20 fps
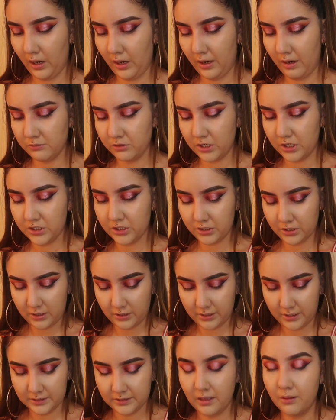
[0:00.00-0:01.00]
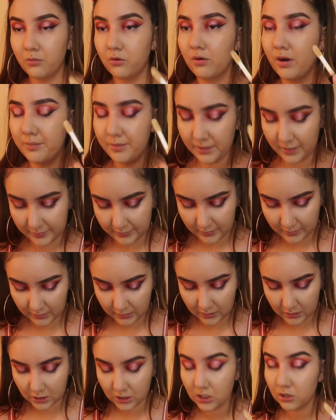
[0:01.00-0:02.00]
I'm trying to tell you guys, I'm grabbing like the
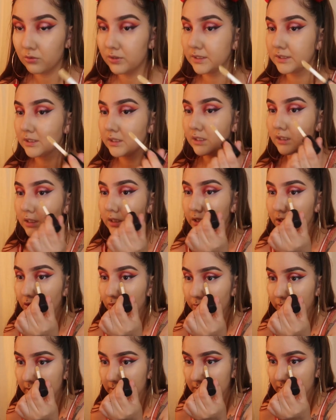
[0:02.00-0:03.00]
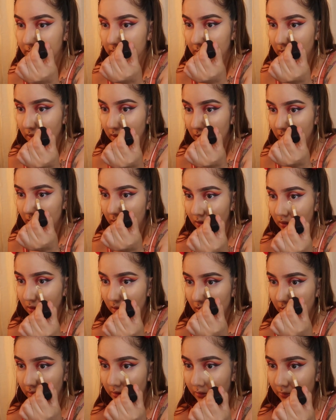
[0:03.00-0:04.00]
littlest
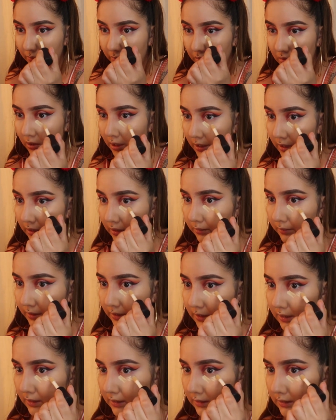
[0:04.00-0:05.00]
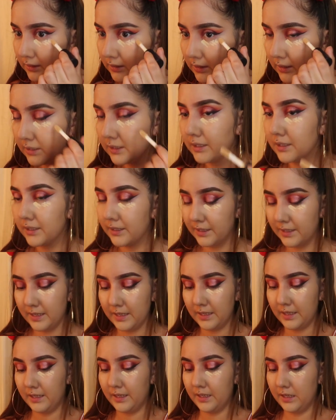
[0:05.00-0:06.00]
product because
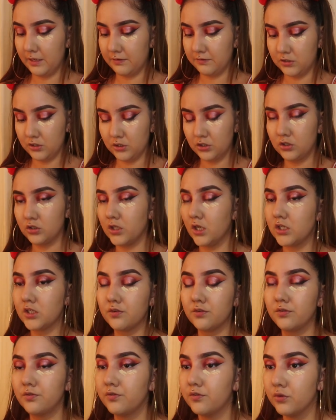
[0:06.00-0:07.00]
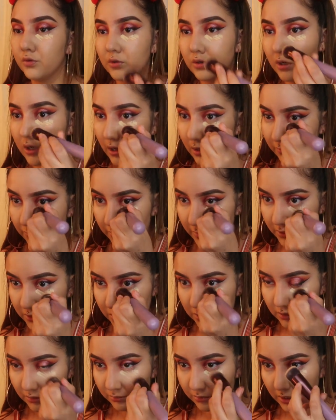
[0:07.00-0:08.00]
it gives you such full
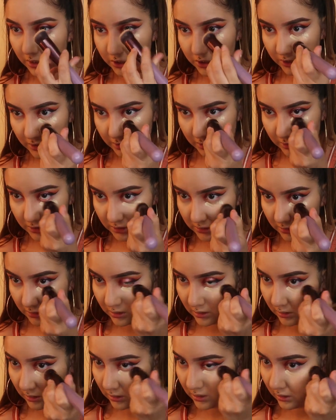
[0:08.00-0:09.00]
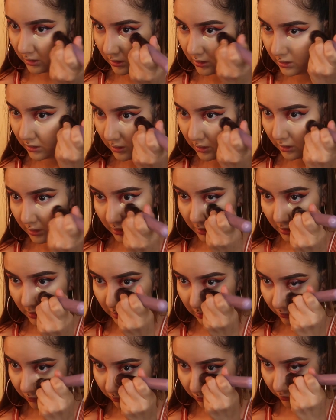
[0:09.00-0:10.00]
coverage, the brush. It
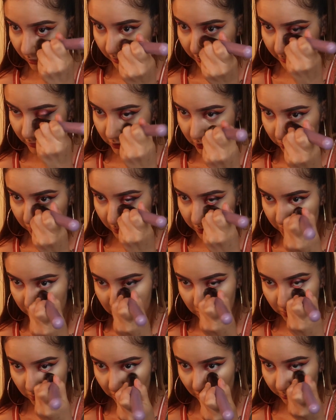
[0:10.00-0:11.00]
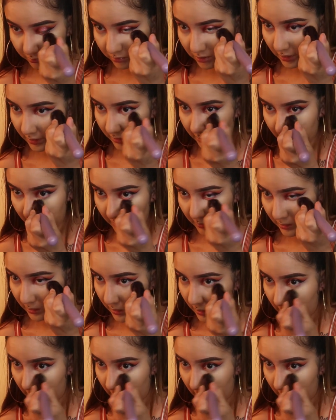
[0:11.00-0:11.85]
really stretches your product.